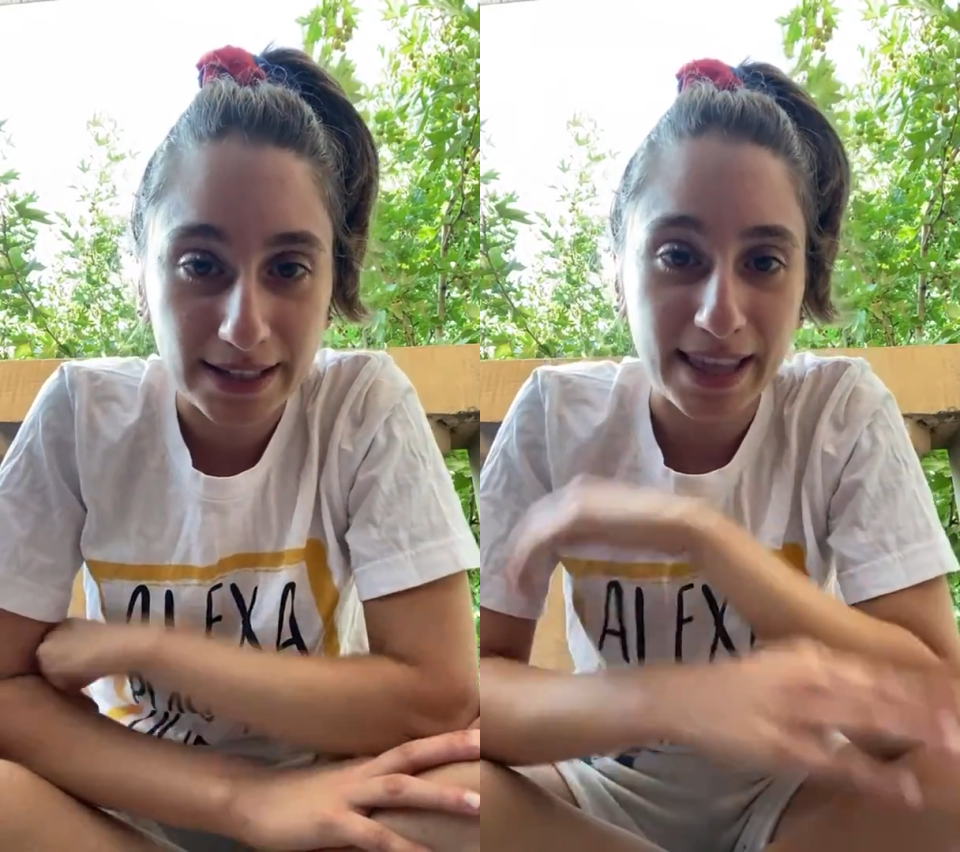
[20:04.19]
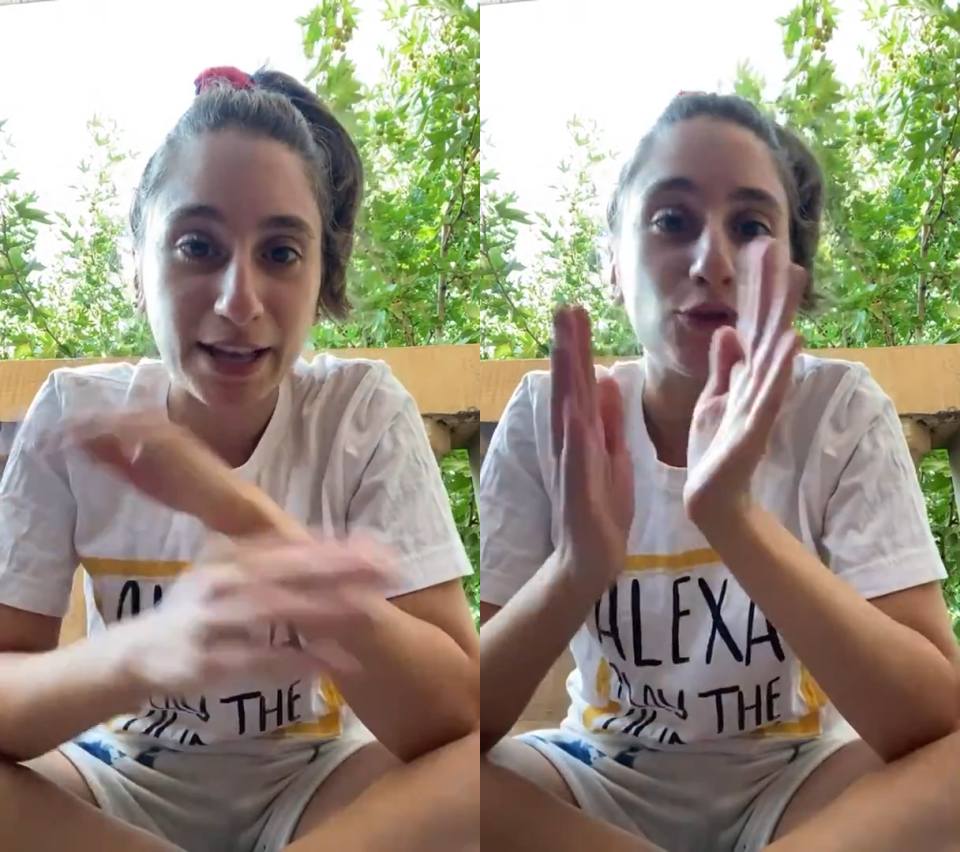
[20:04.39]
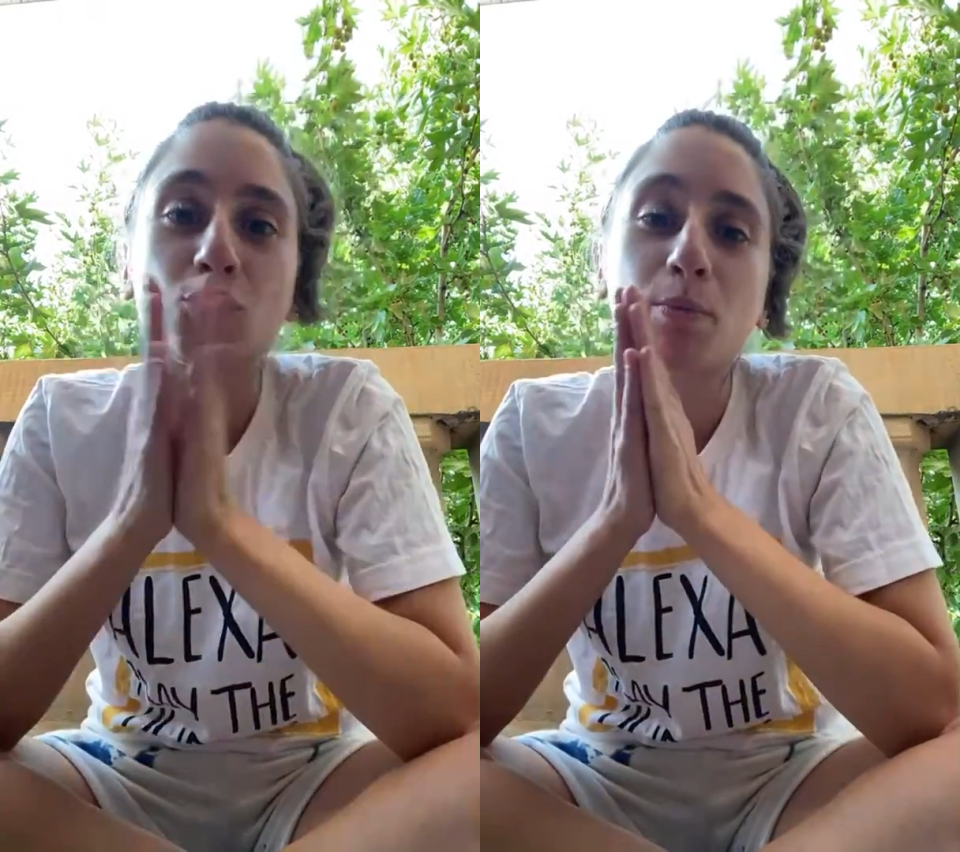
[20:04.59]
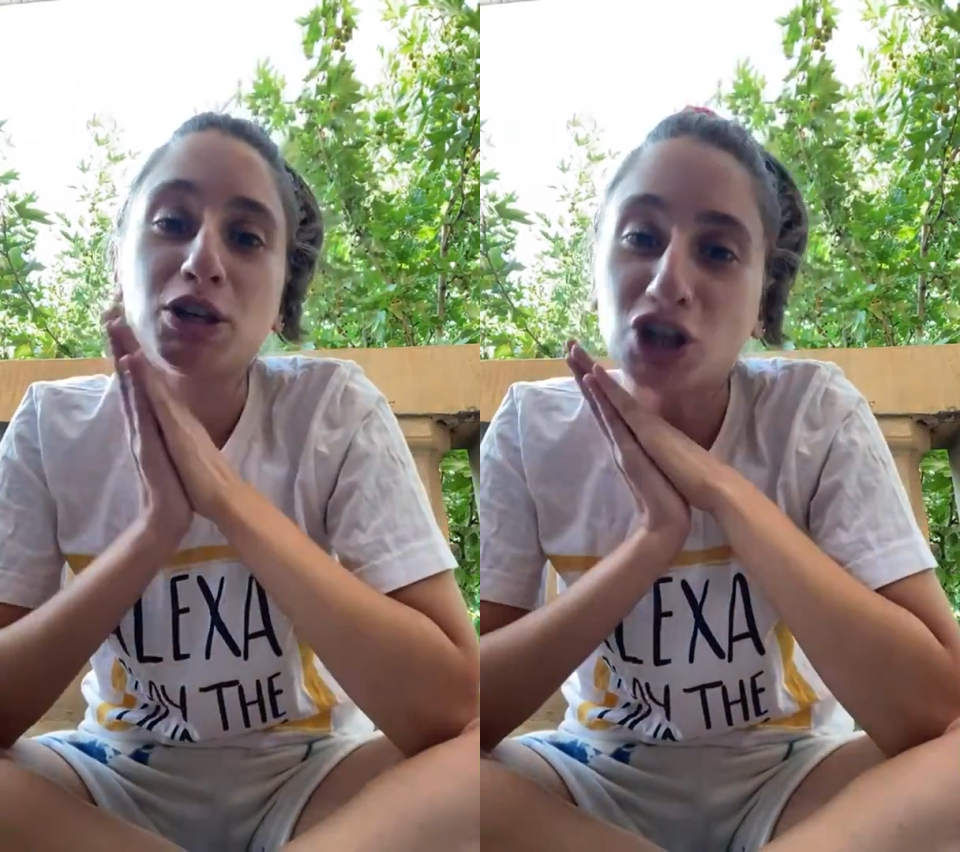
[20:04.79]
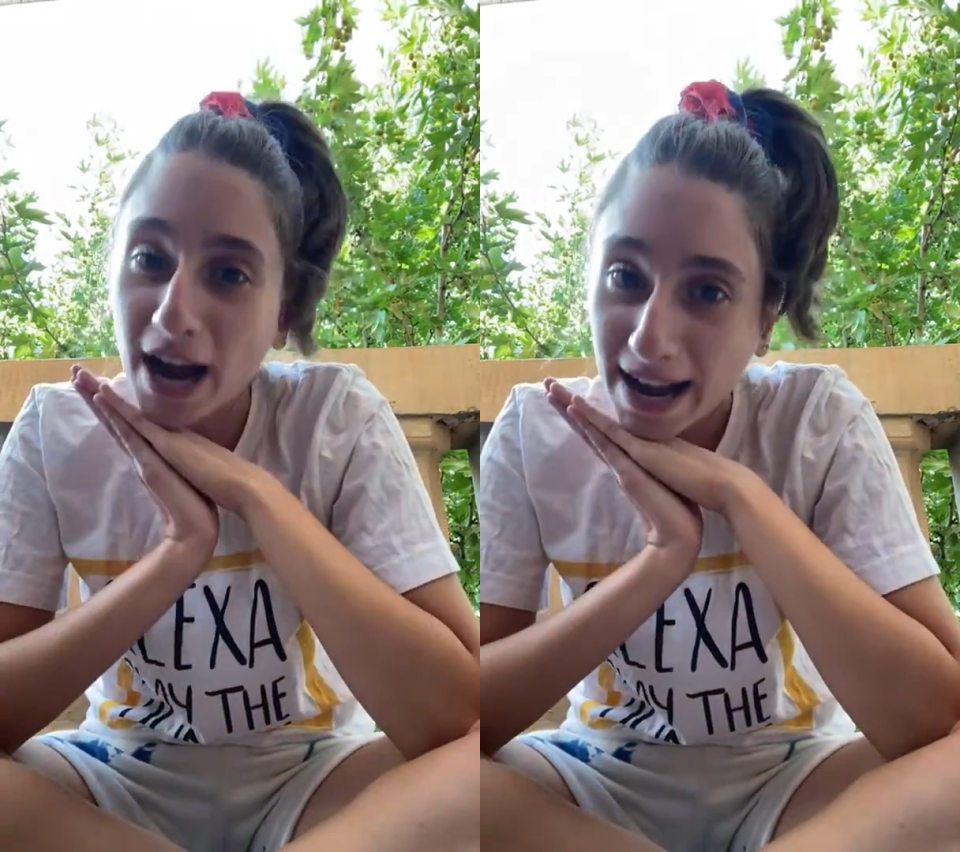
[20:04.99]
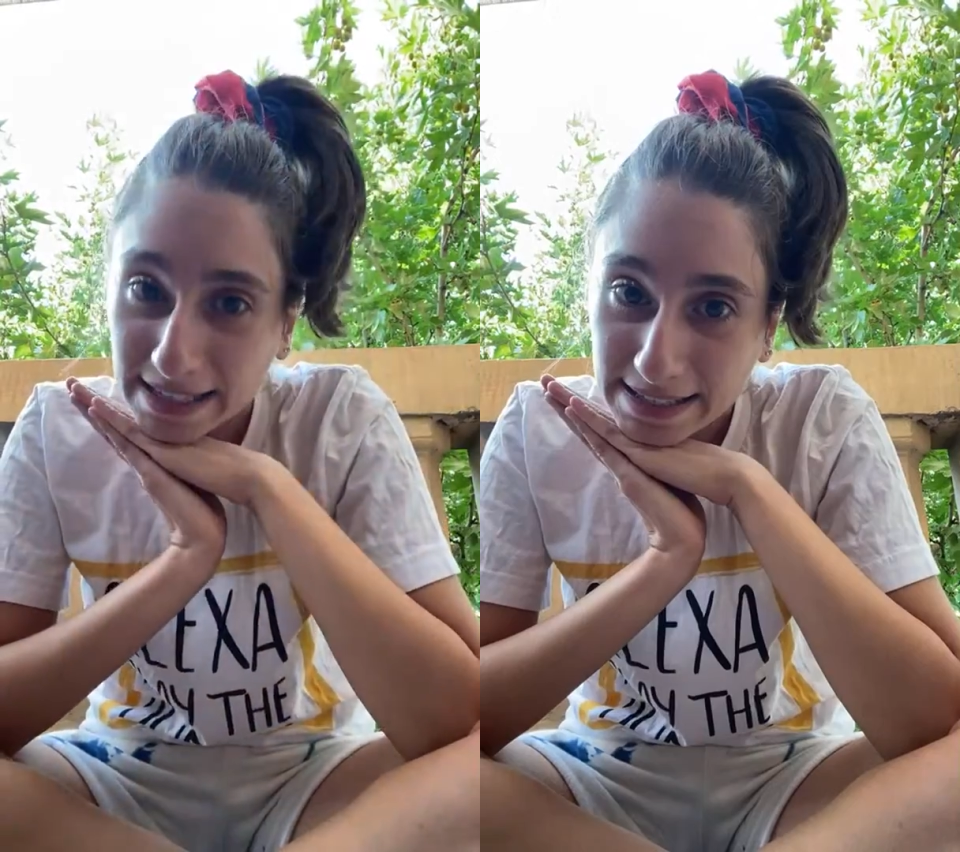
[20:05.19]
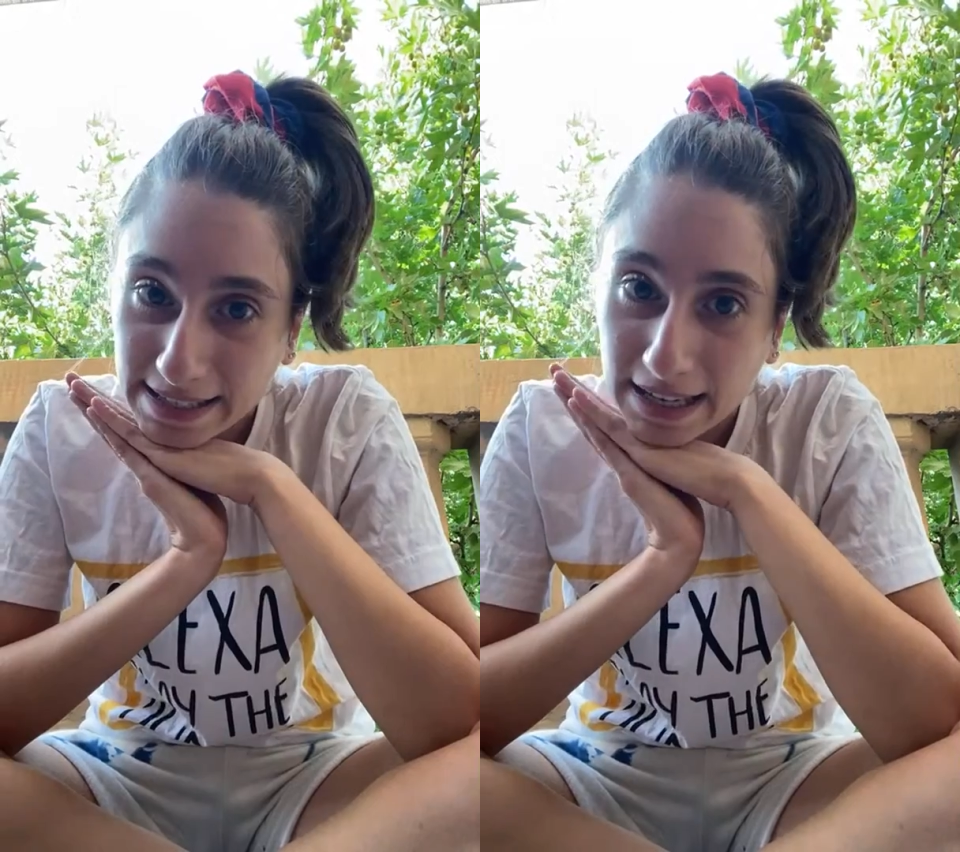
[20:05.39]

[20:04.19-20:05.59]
Thank you so much, guys.